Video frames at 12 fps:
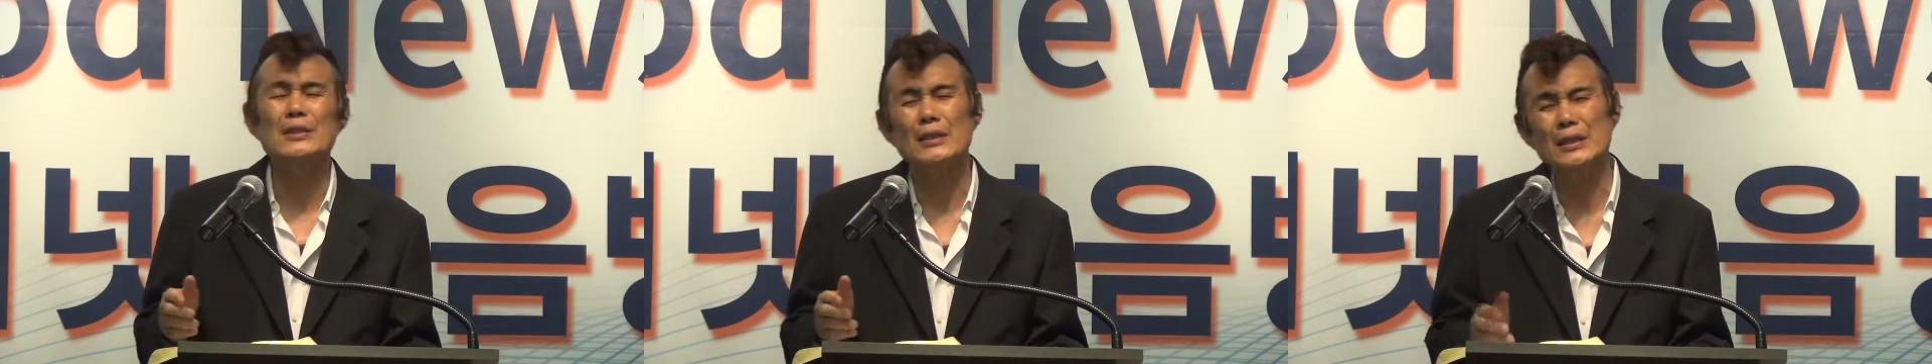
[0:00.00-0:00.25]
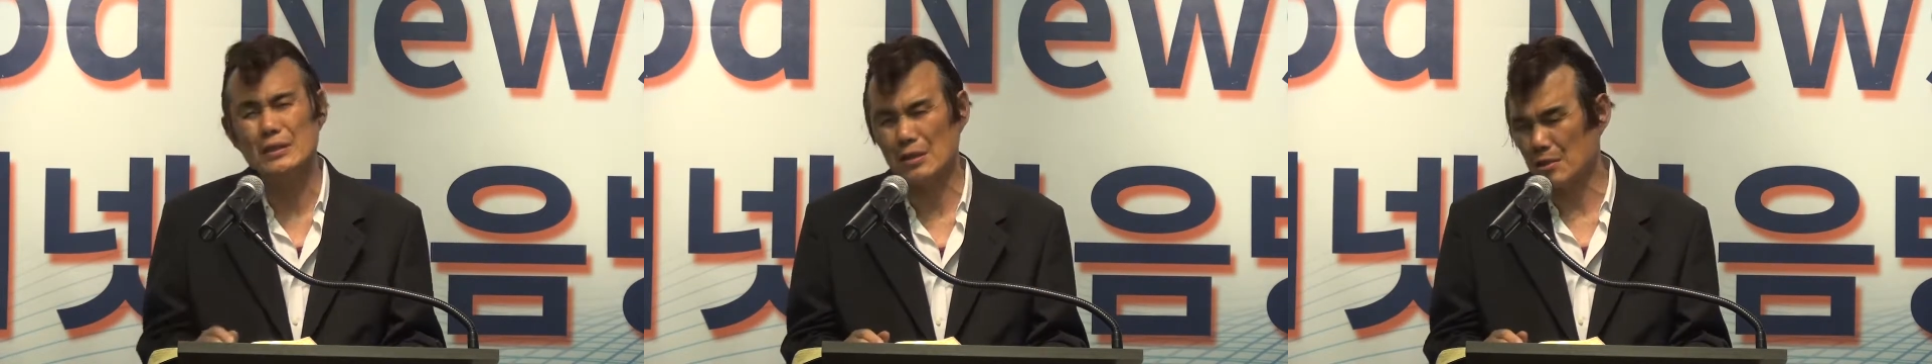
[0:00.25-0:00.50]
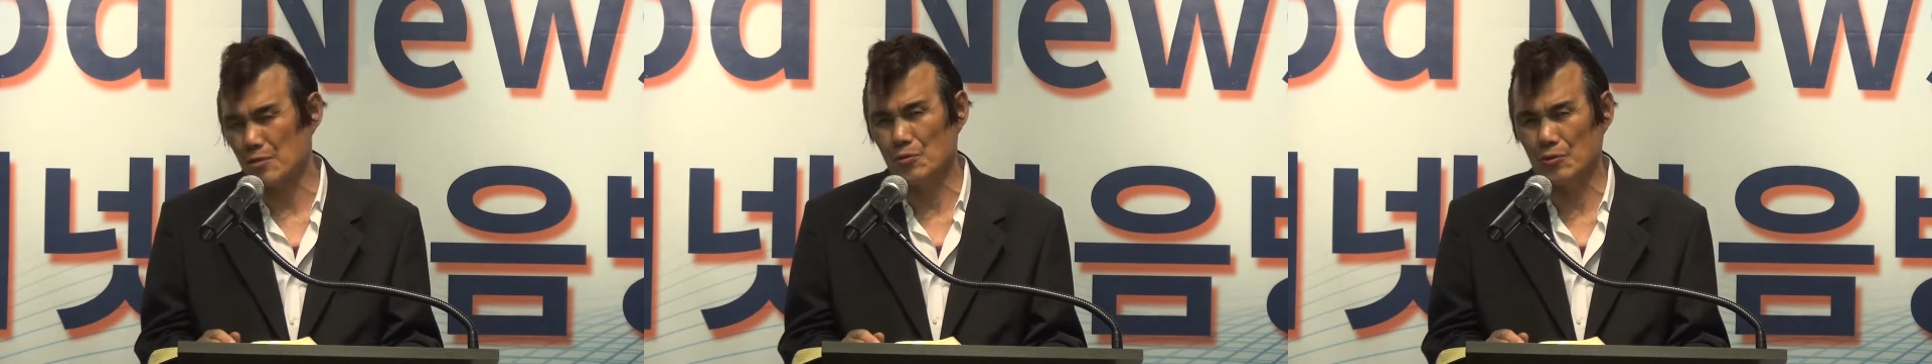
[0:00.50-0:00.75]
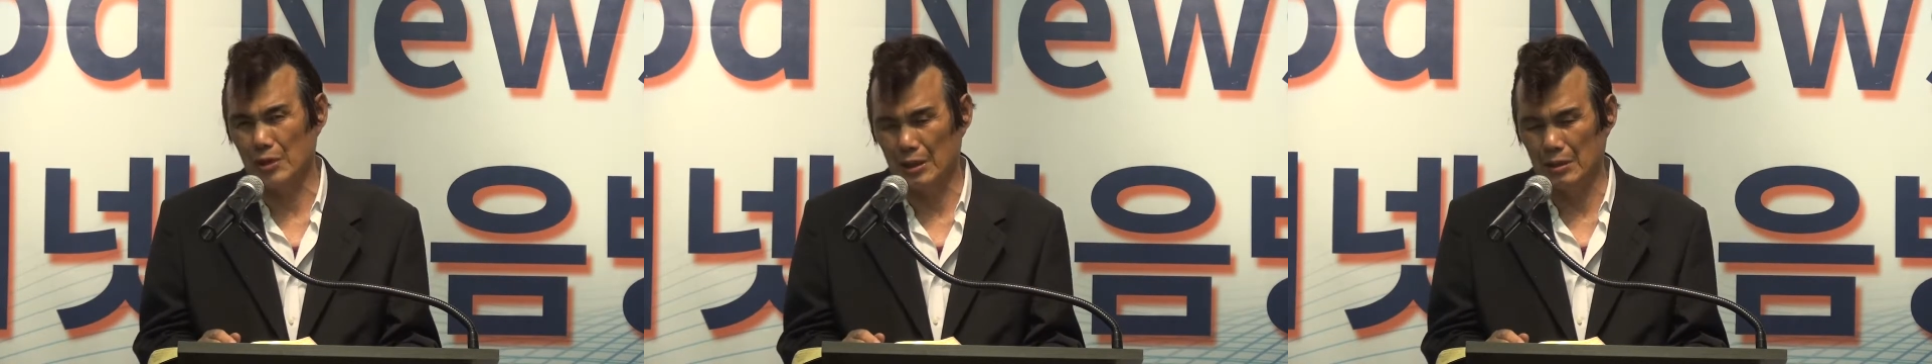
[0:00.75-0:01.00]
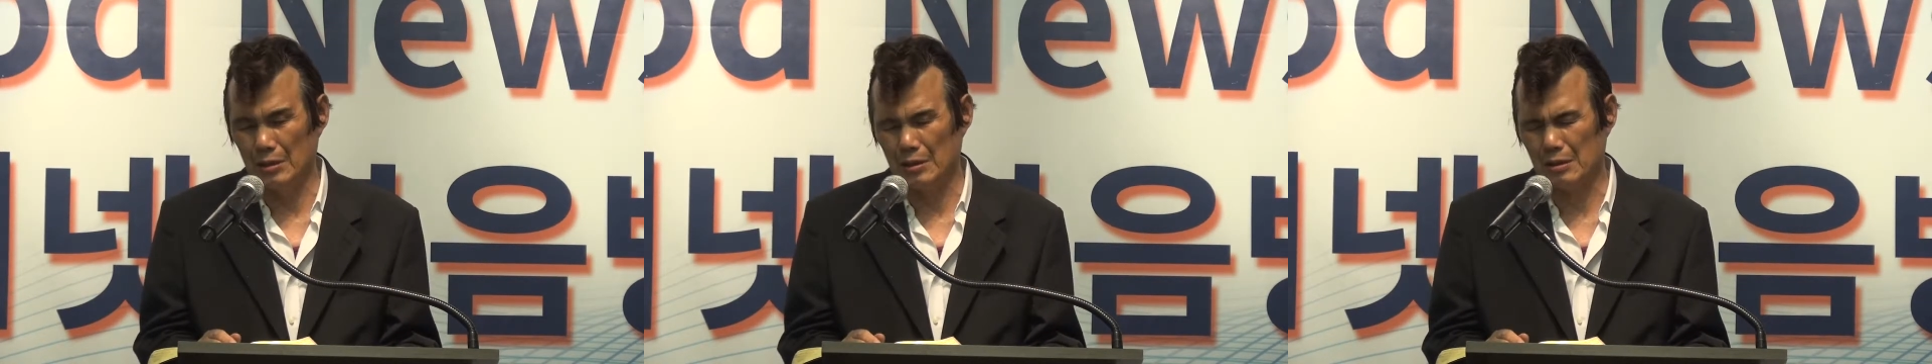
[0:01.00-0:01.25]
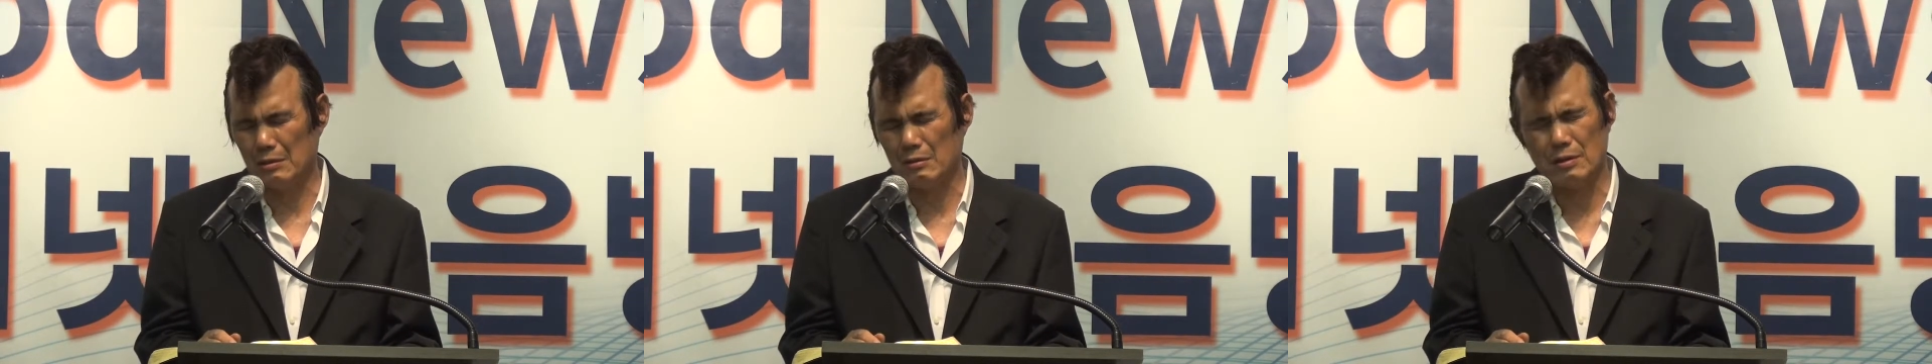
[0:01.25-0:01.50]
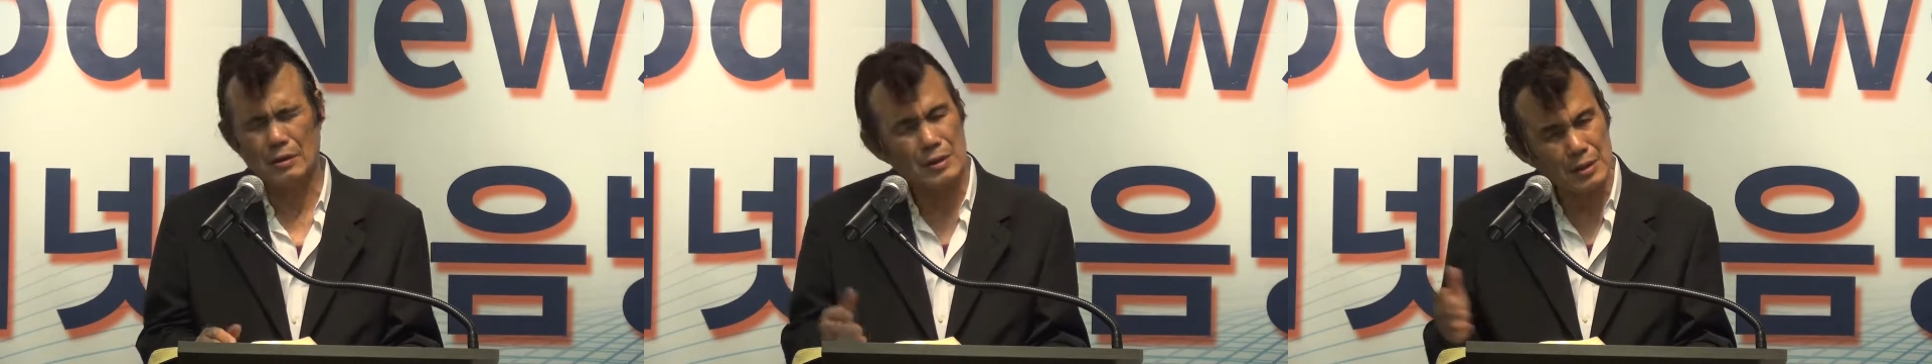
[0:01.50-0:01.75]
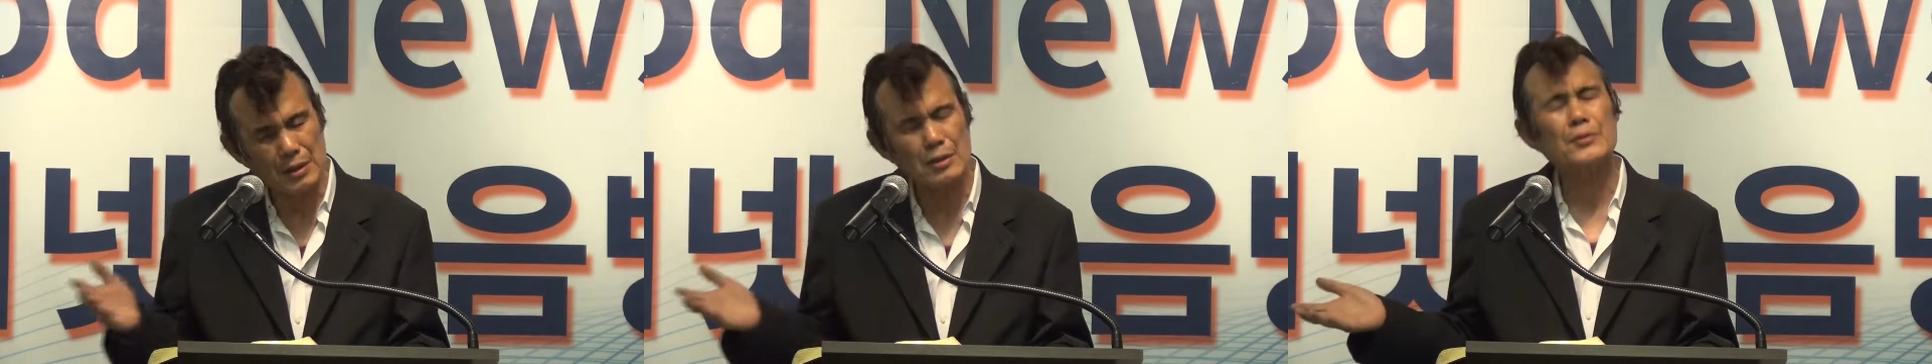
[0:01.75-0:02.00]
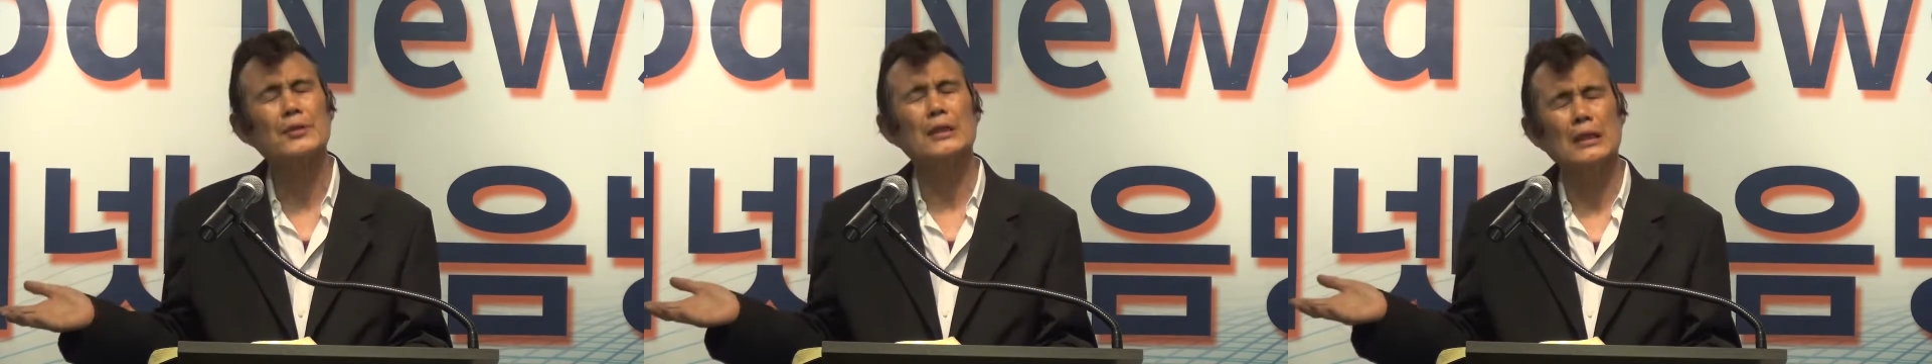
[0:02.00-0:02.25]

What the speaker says: years old, 33 years old,